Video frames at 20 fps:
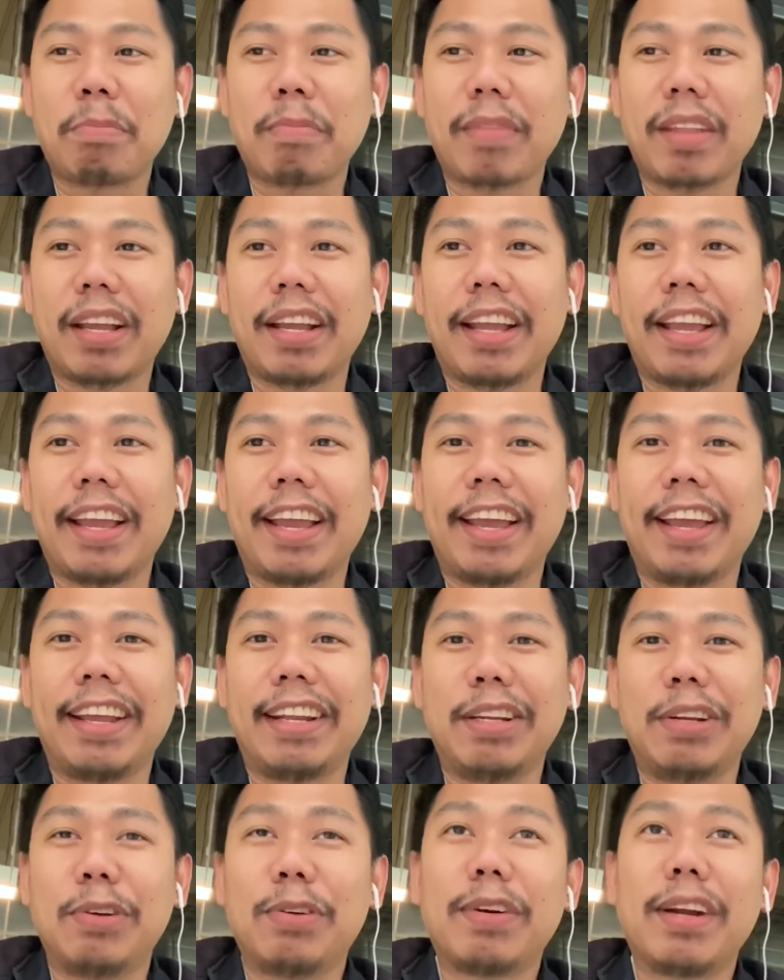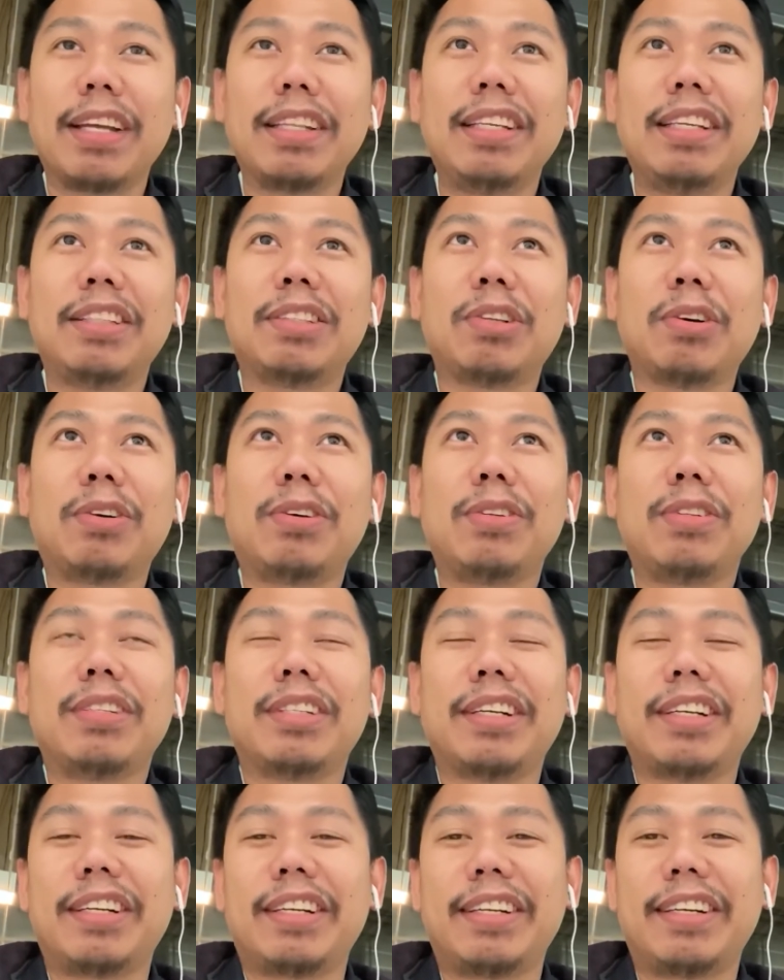and you already told
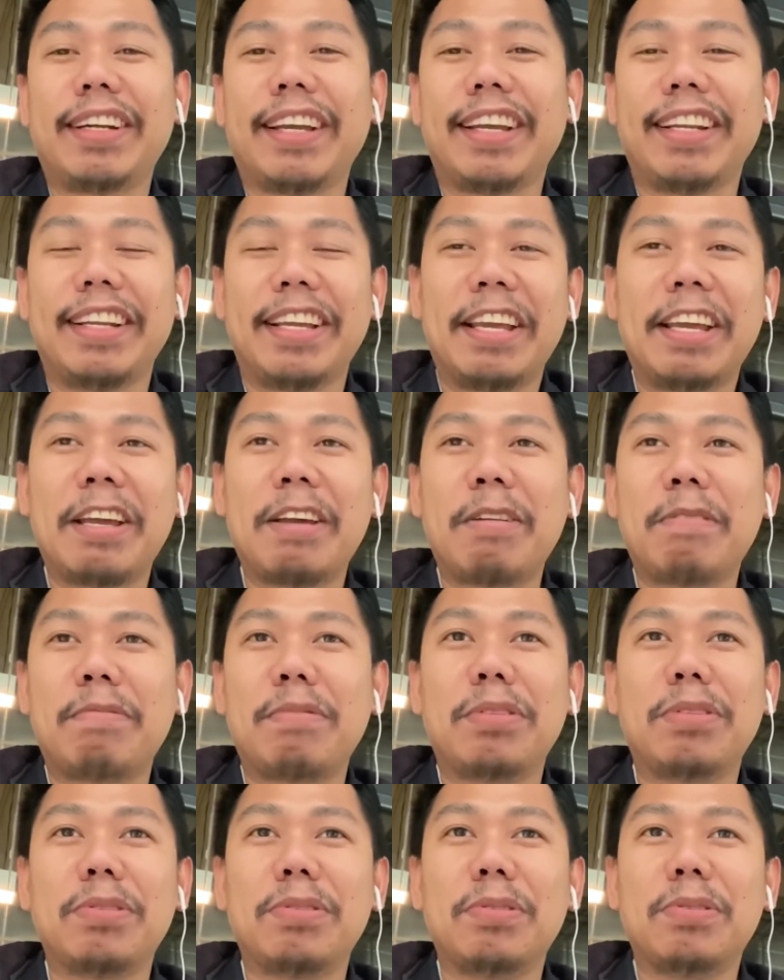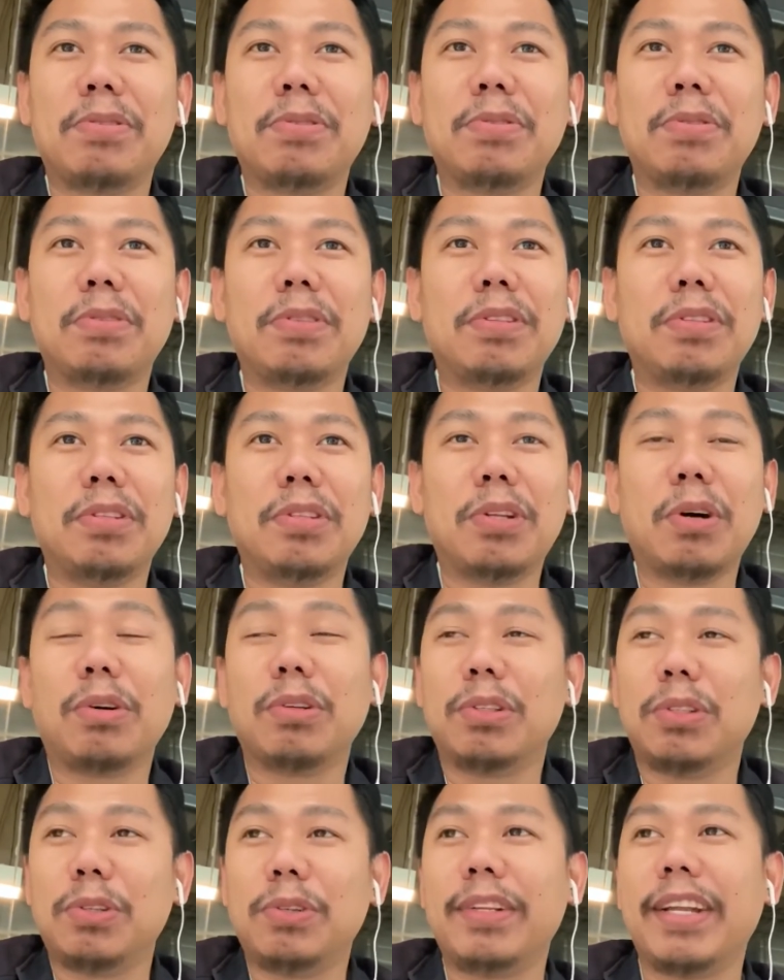her and him to don't
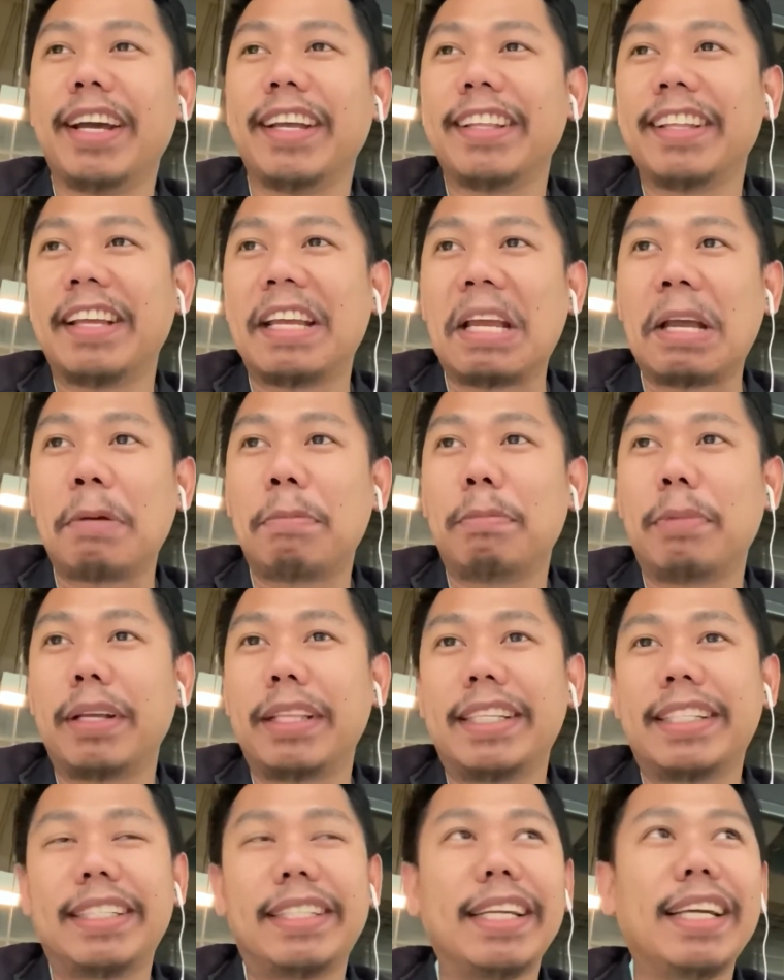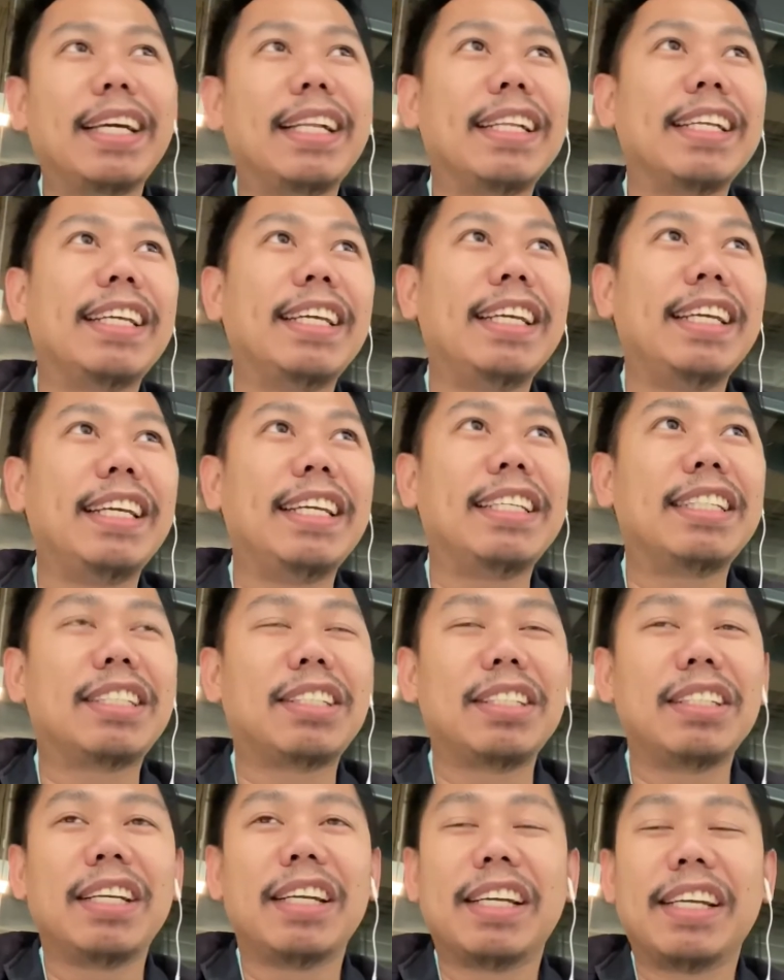do that, but still he
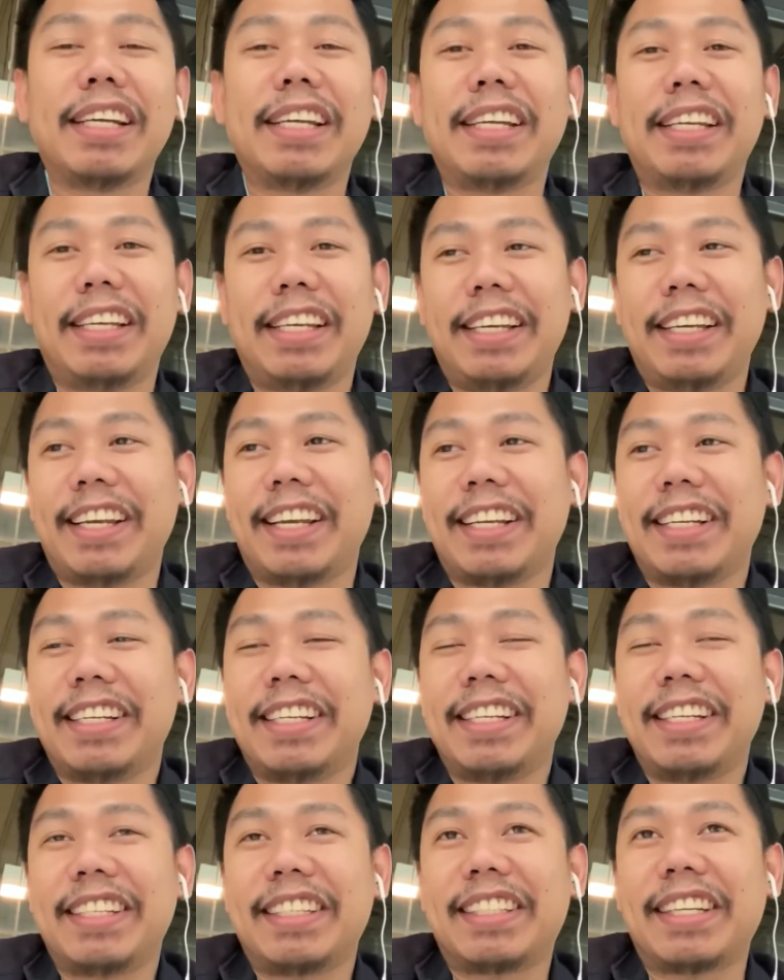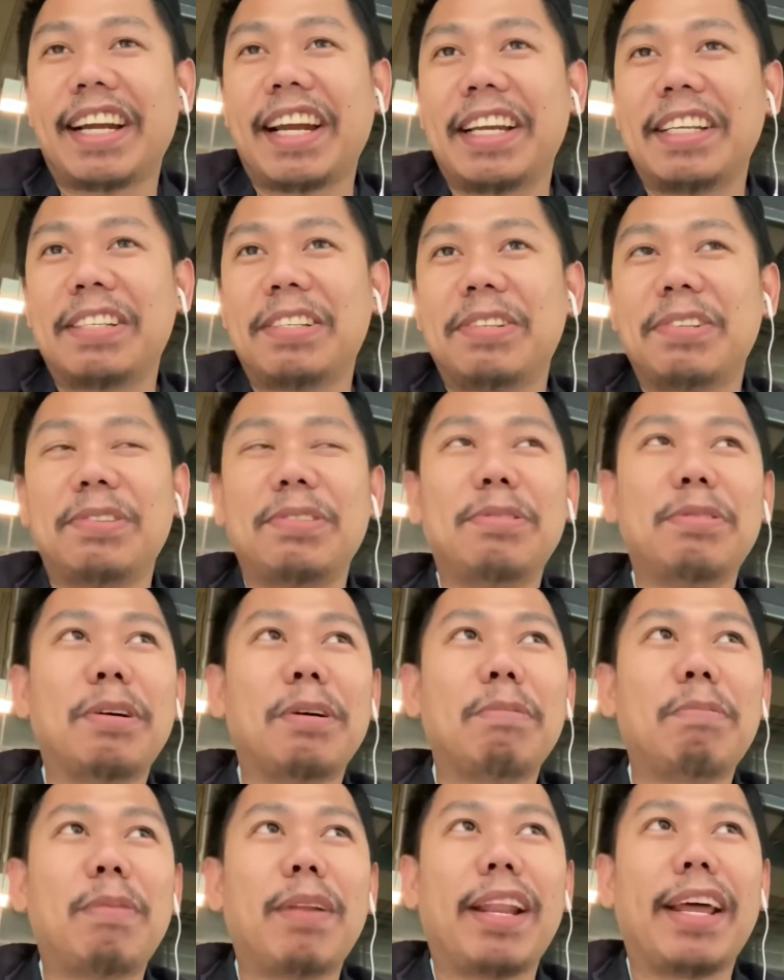and she tried to
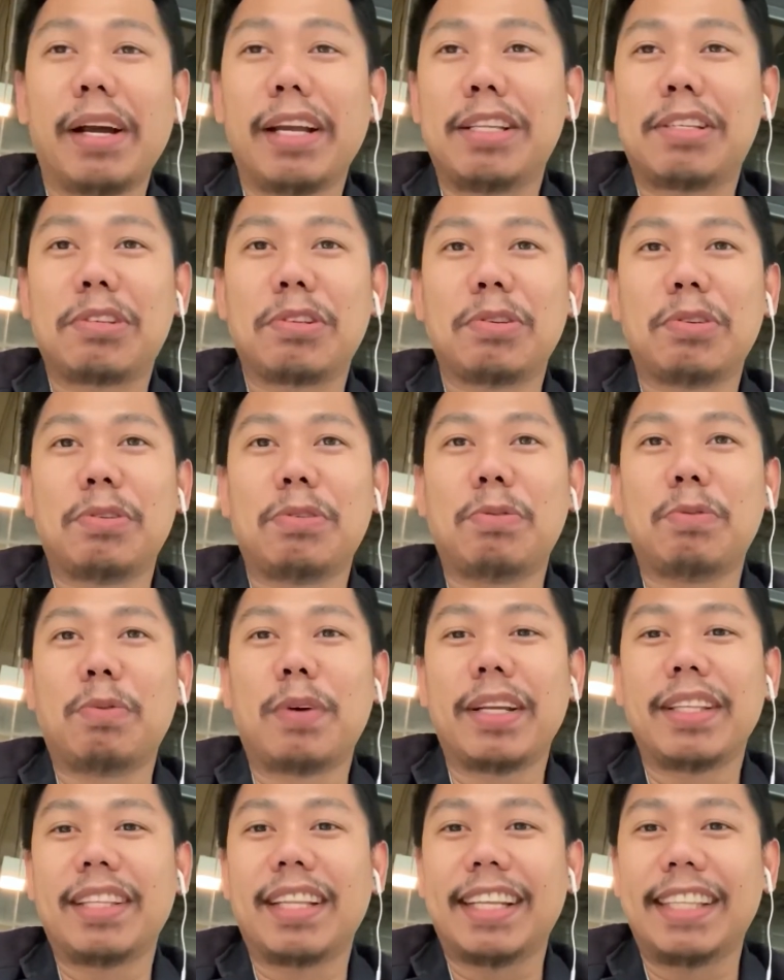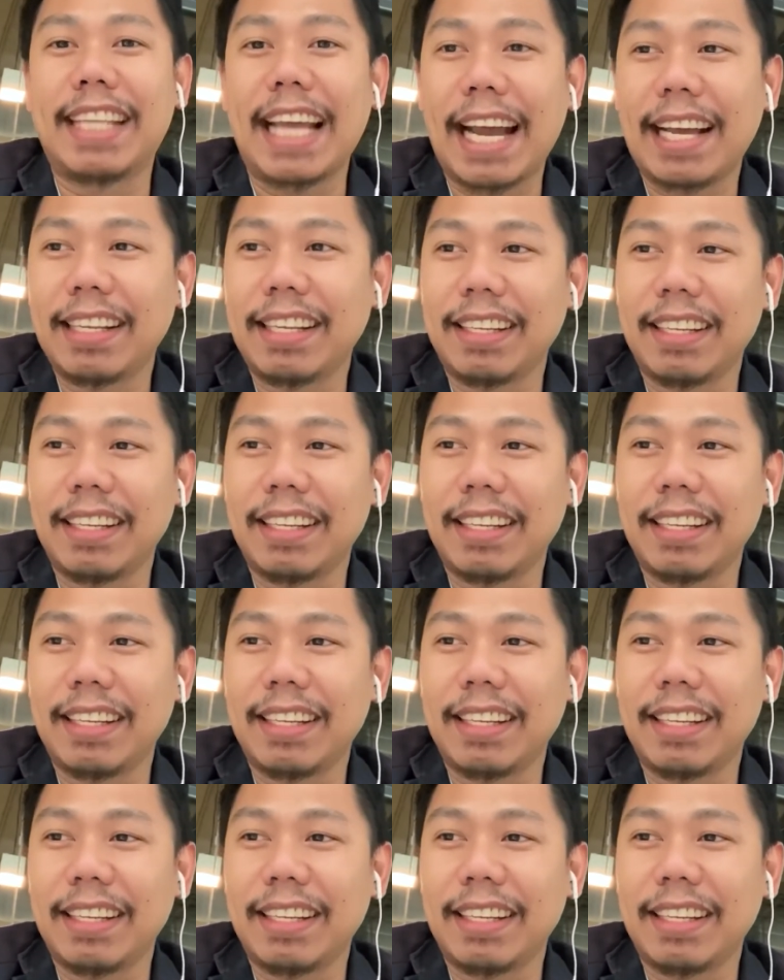play. So what the daddy